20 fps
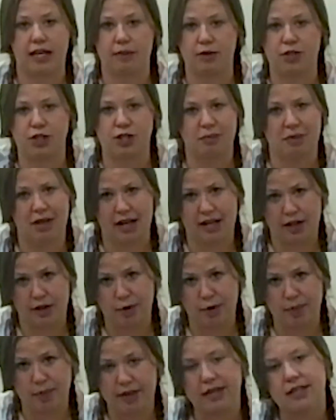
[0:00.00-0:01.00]
which I'm not going to
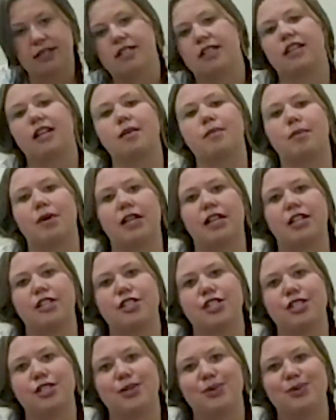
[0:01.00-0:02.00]
open until I'm ready
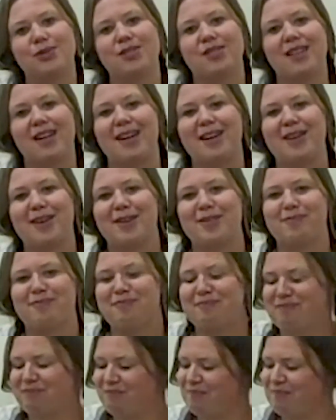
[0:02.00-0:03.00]
to use them.